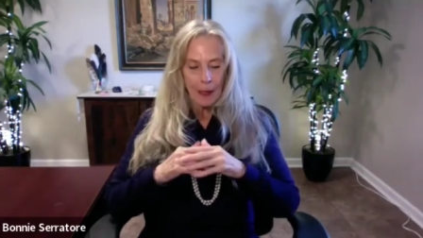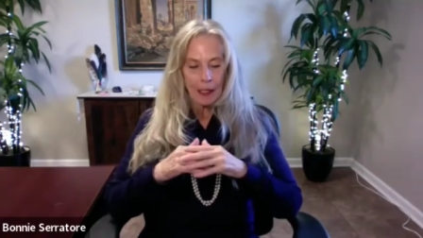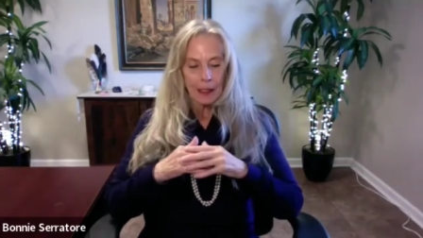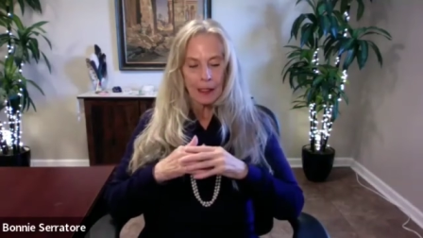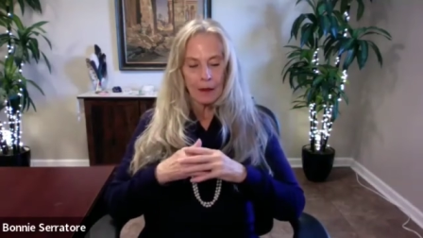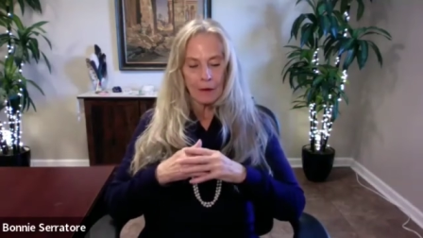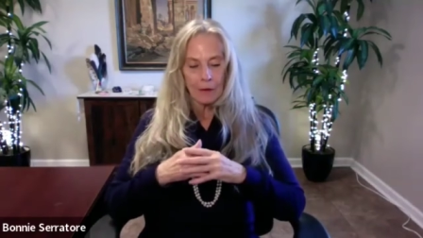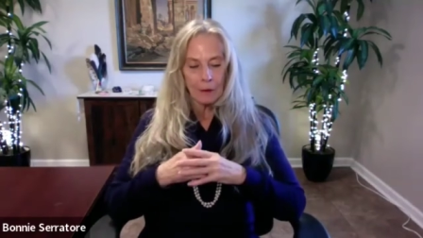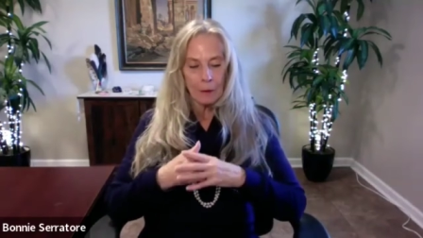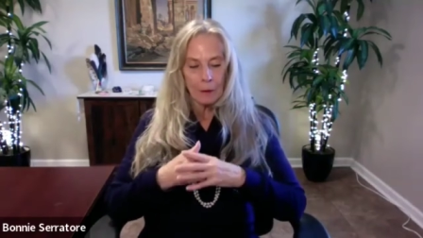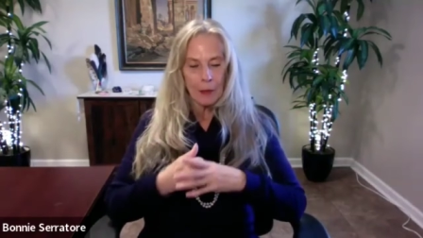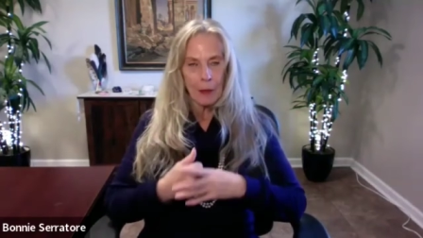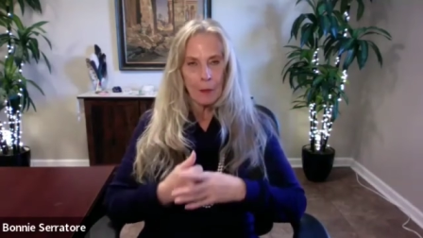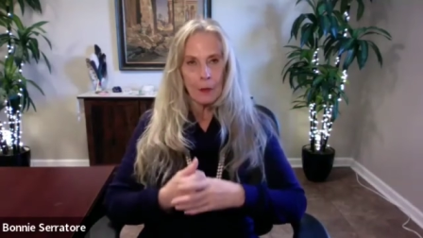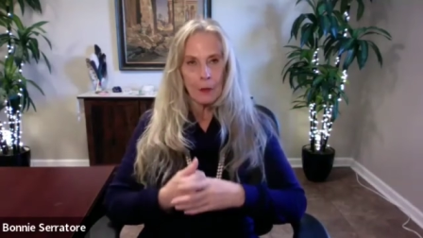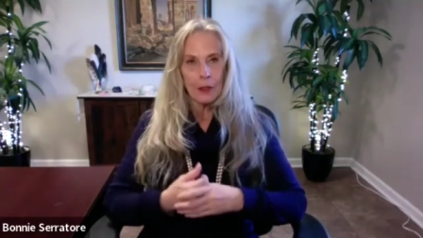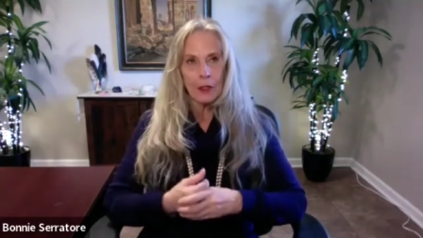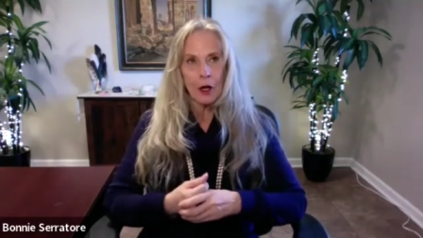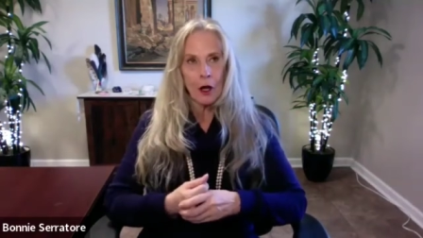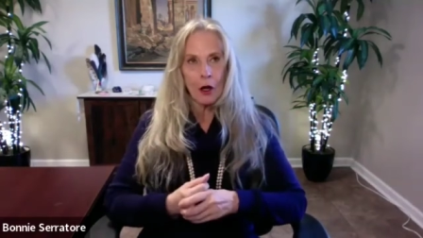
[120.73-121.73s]
Now,
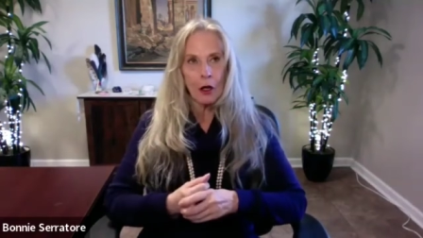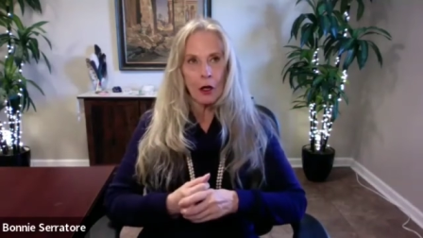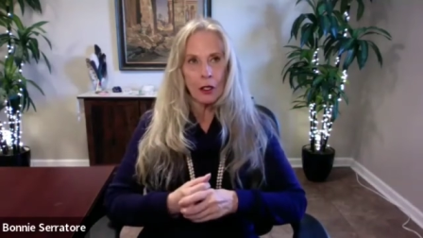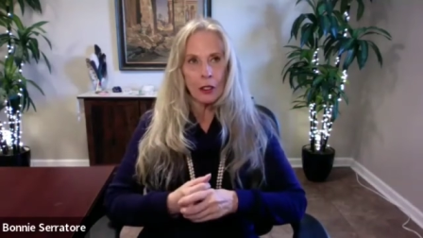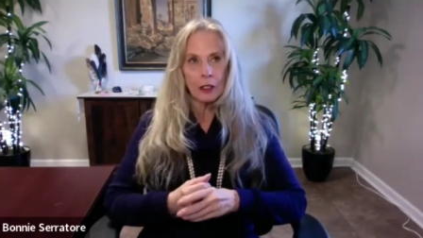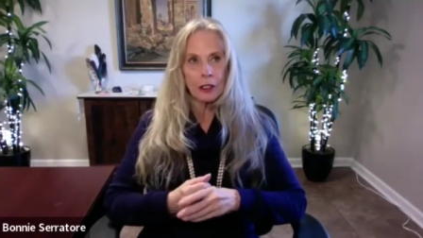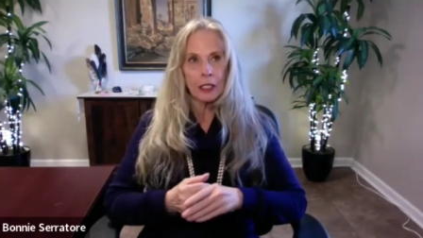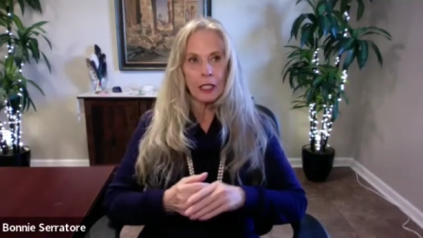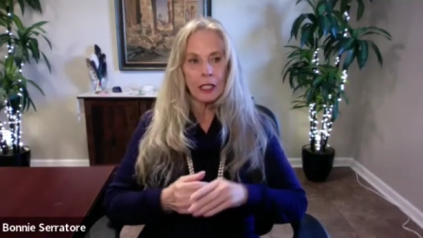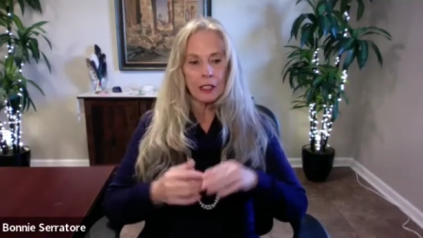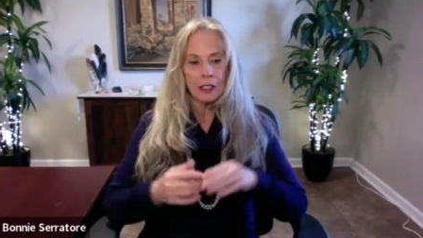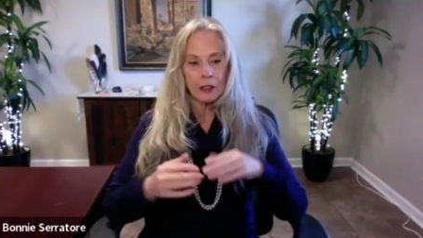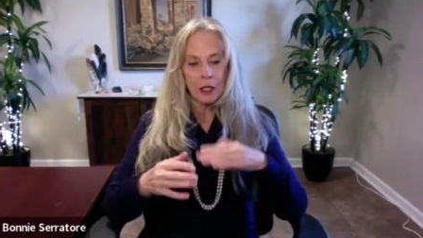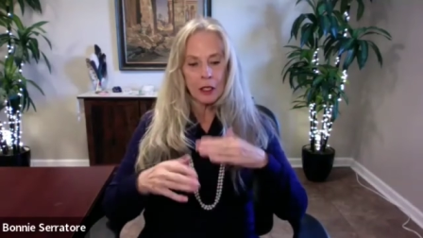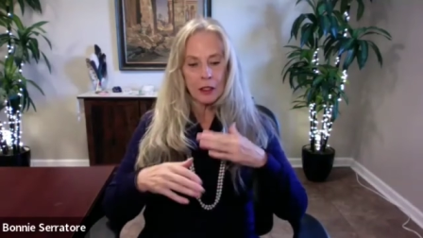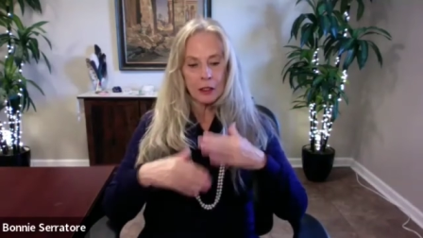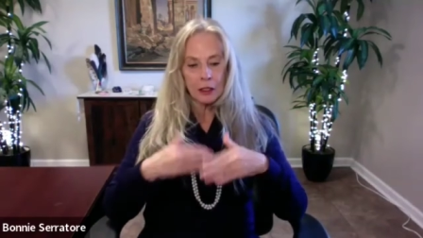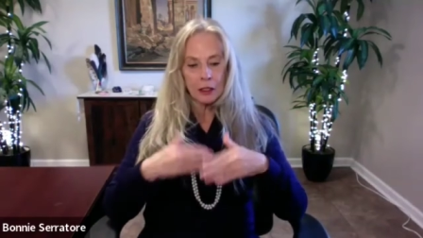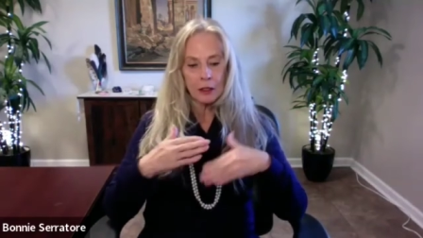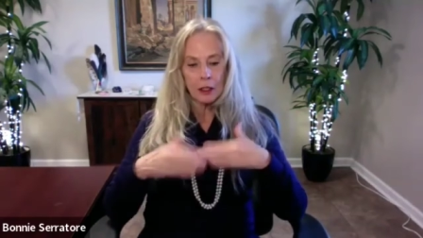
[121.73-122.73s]
remember, the heart does
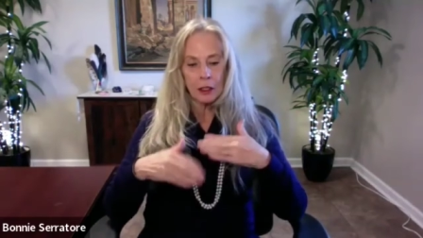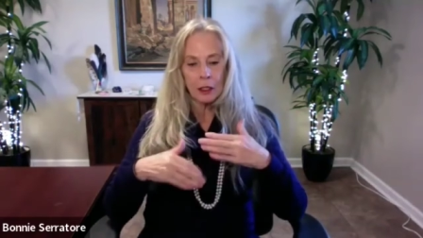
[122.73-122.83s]
start